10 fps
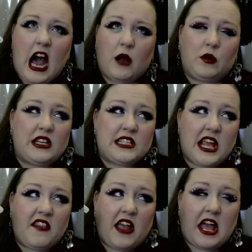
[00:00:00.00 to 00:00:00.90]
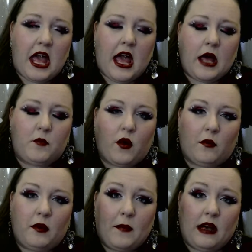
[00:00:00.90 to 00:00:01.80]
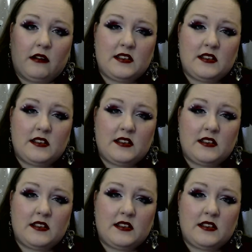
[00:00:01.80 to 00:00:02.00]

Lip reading: I want to say they had probably about